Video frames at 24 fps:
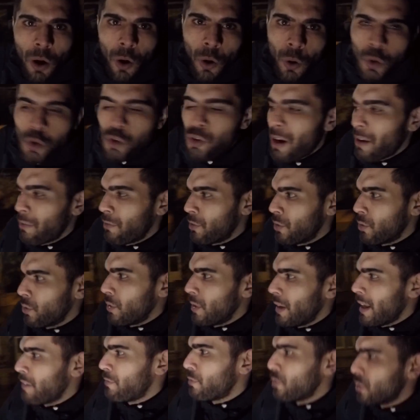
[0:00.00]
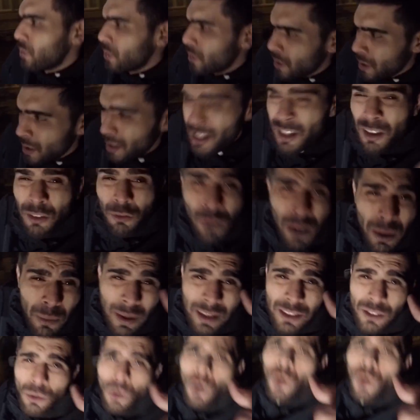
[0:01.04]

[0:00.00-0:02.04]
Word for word: at Old Trafford all level. If we went